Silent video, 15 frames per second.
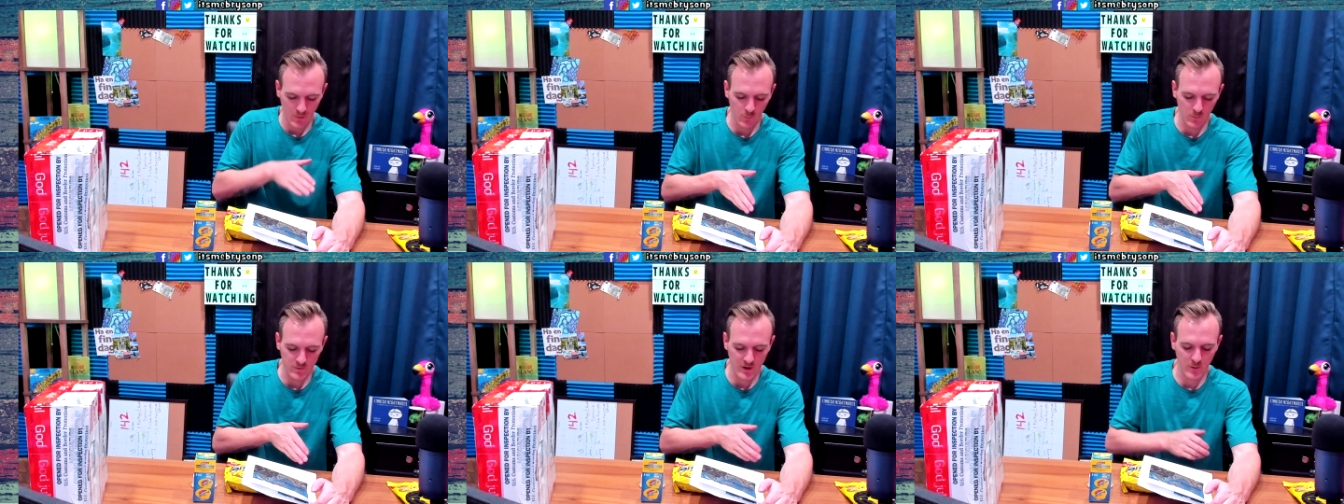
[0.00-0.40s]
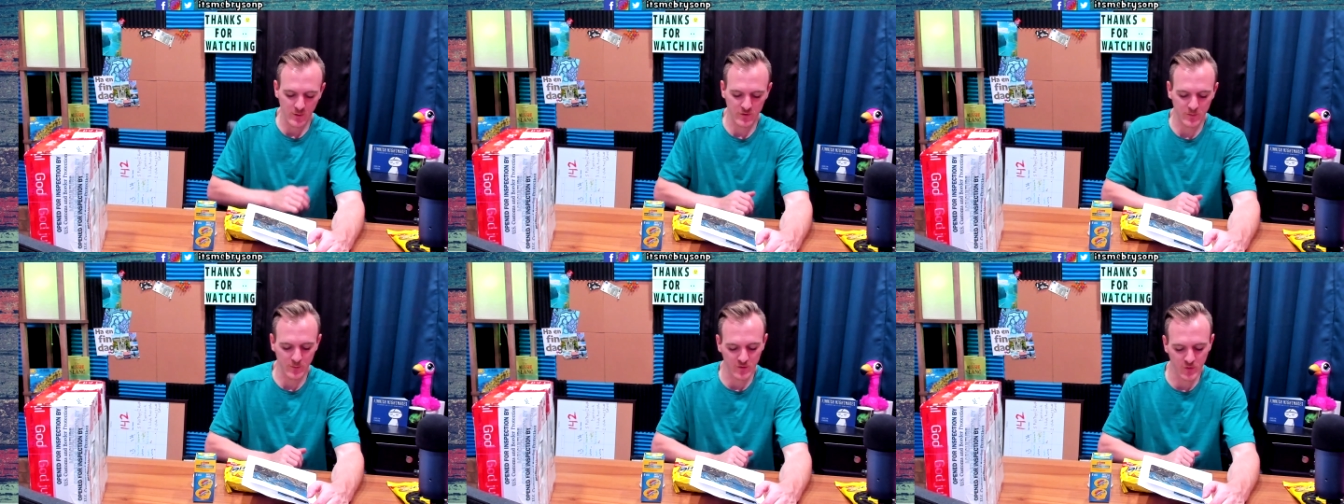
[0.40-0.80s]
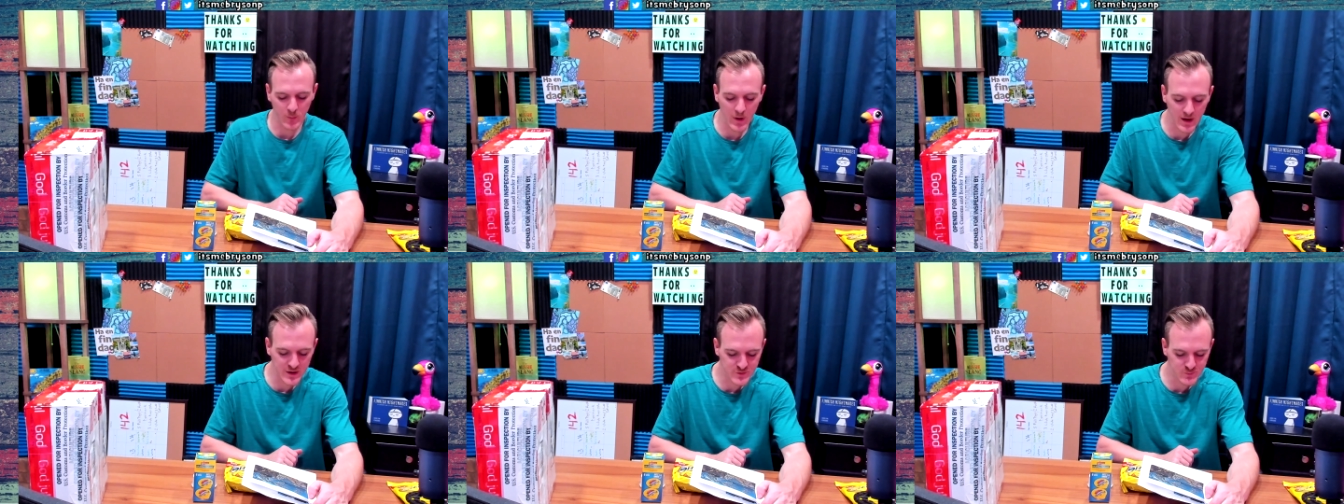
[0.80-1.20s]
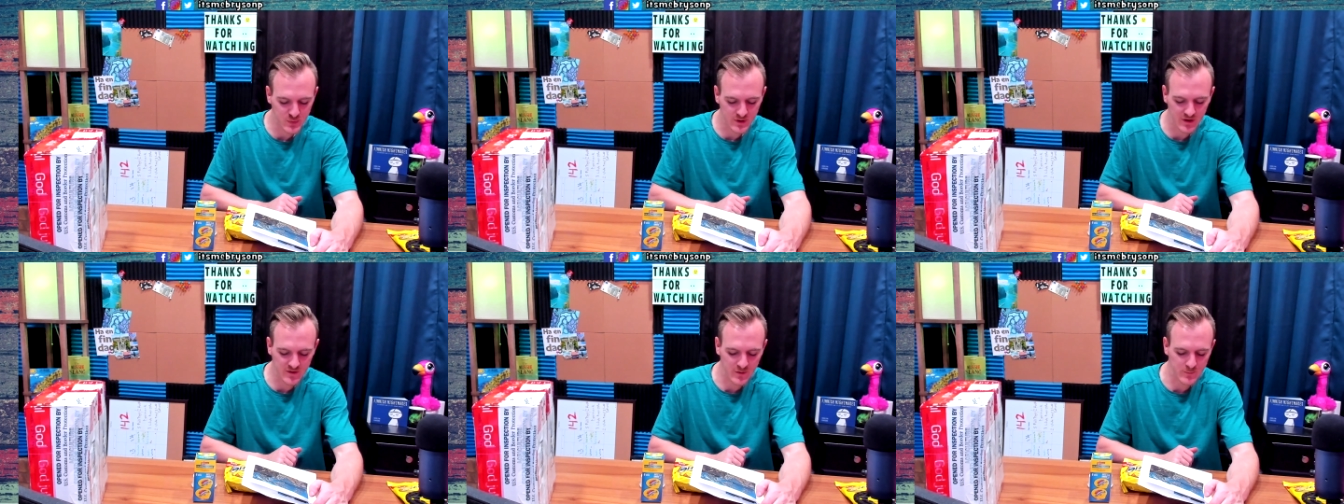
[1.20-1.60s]
there was some smash,
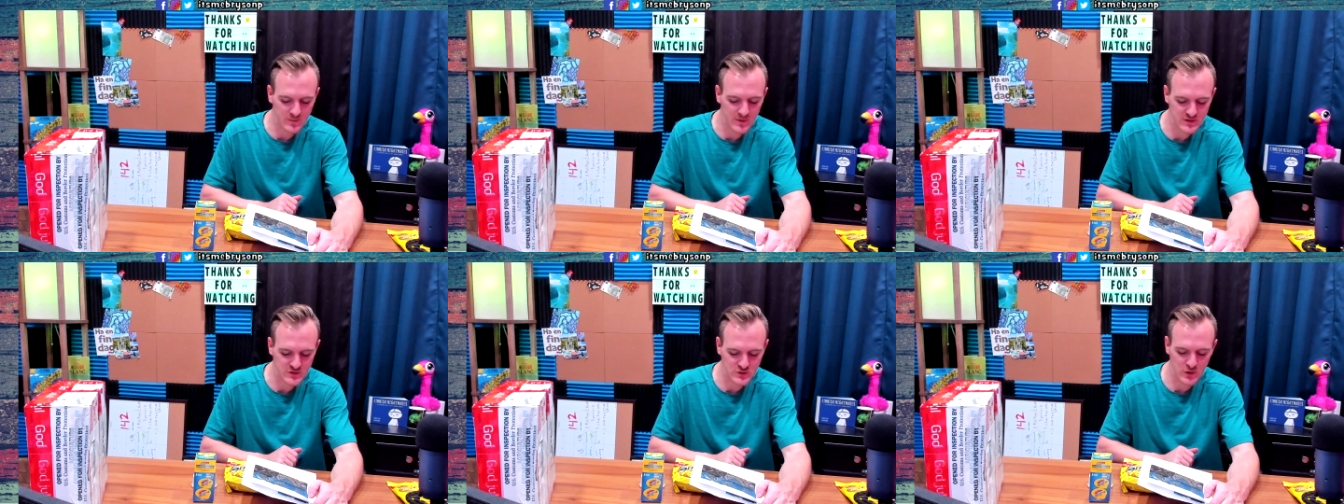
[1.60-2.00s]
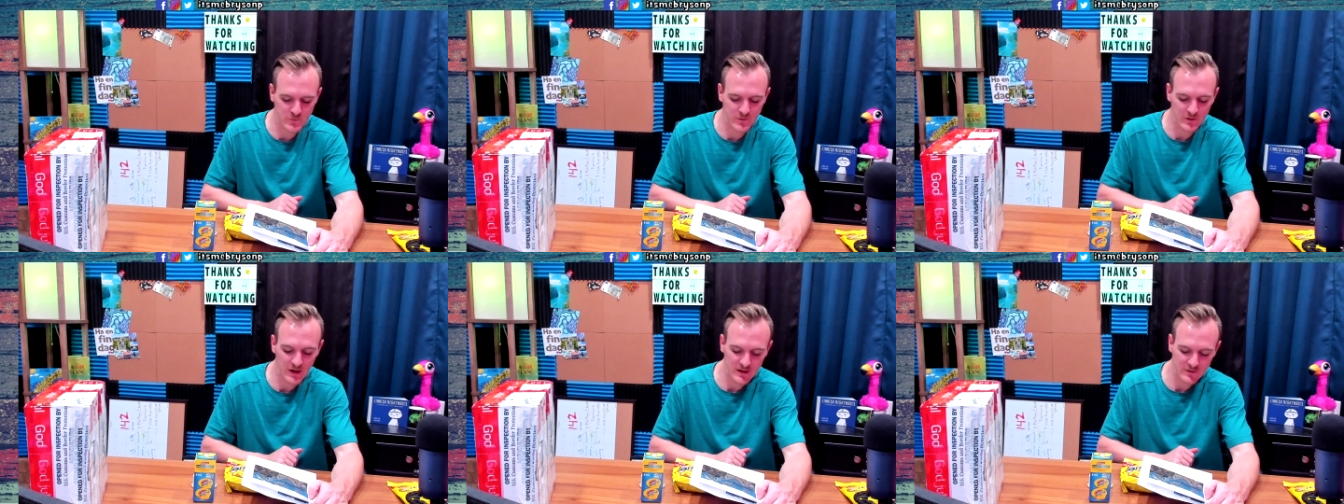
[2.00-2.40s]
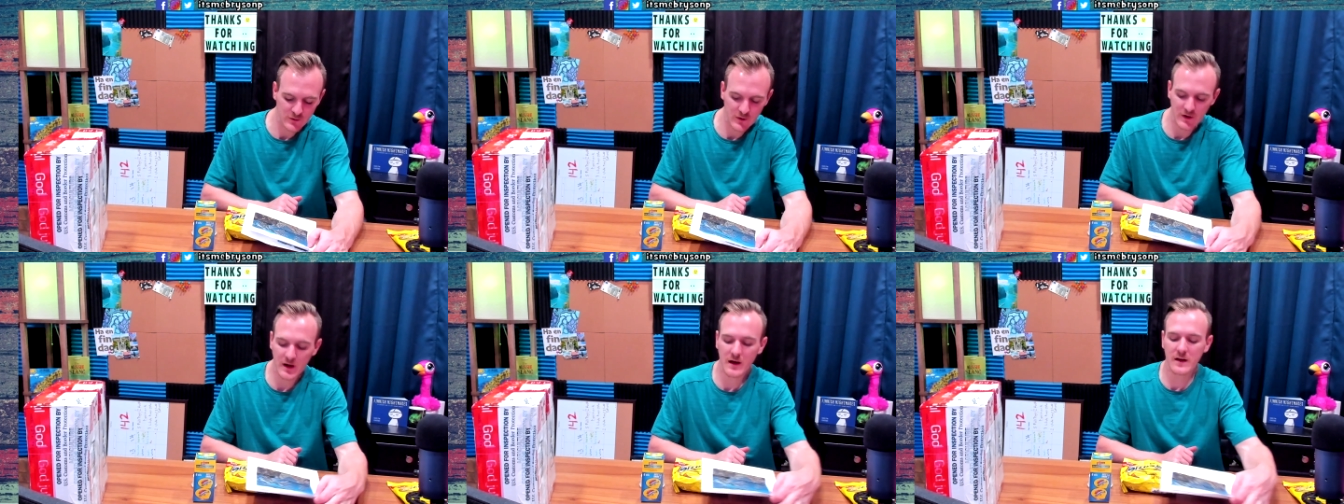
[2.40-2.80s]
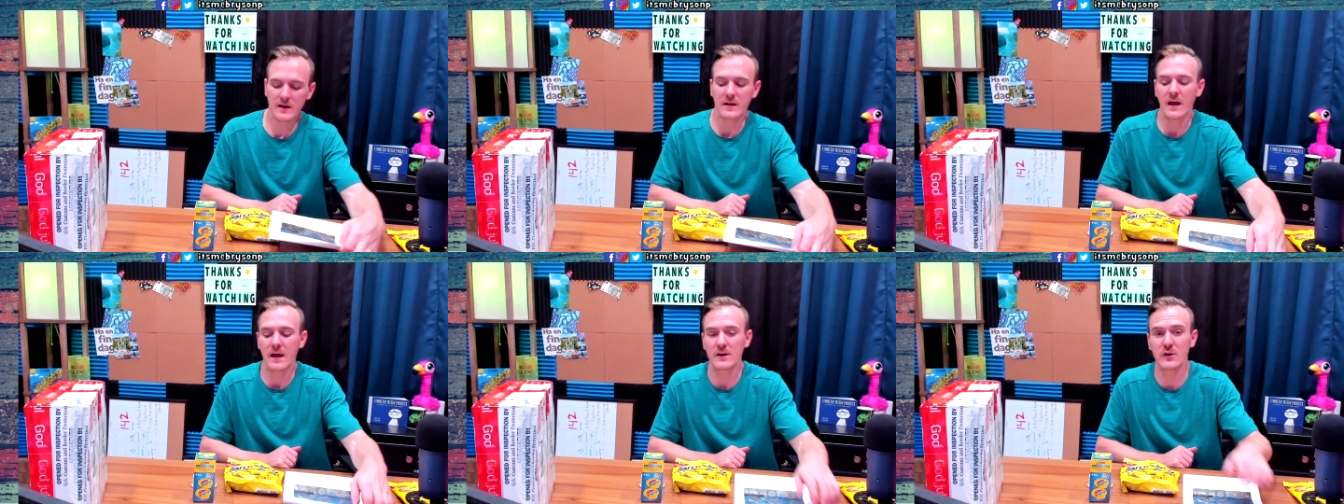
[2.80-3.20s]
because I'm not sure if you liked it or not,
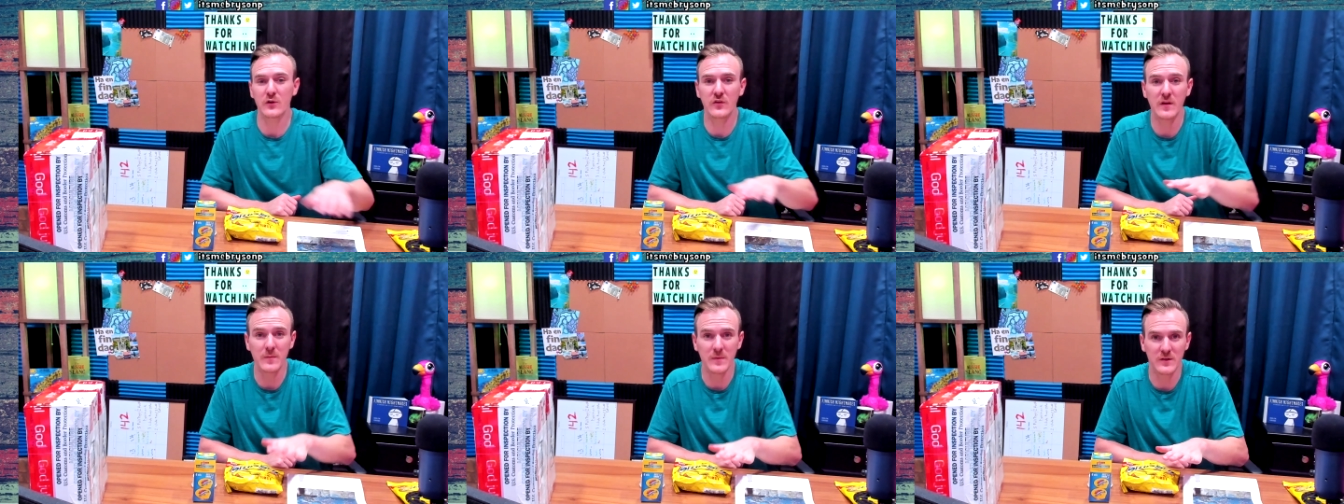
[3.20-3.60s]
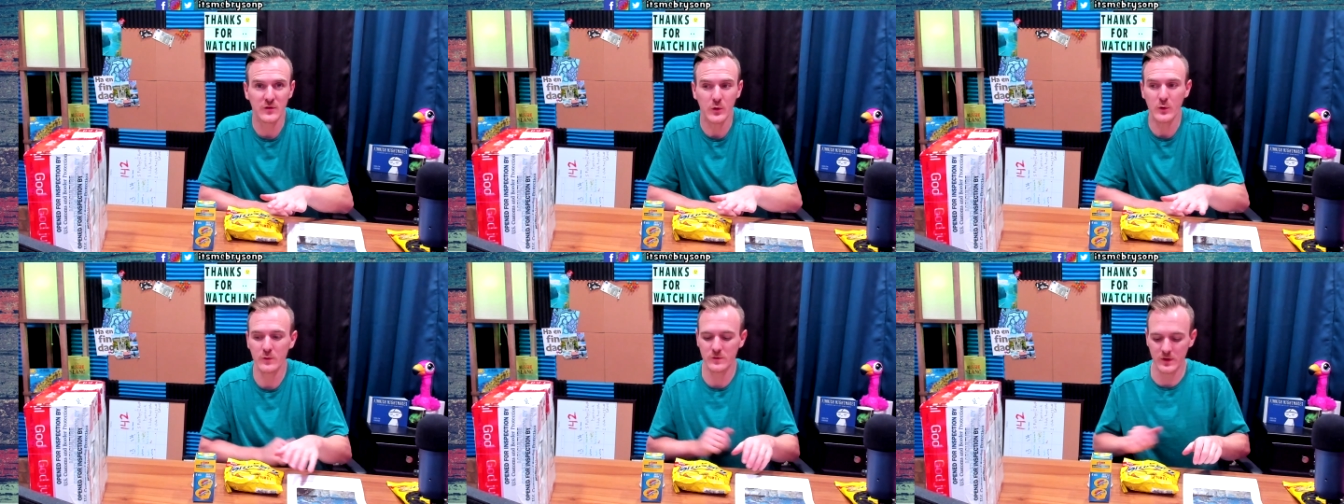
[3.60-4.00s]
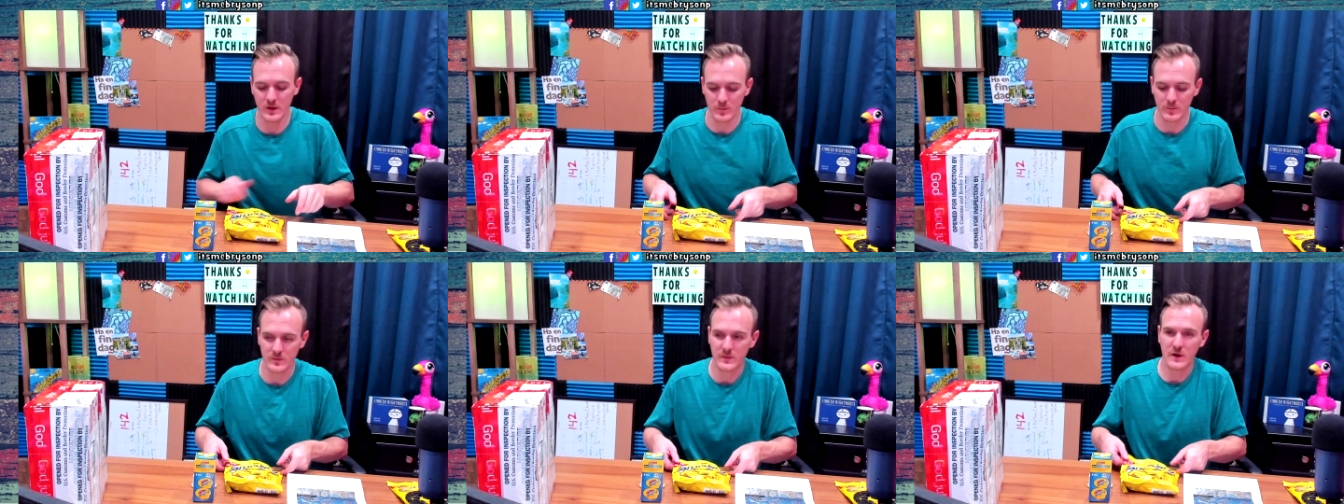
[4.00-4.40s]
and you sent me two of them.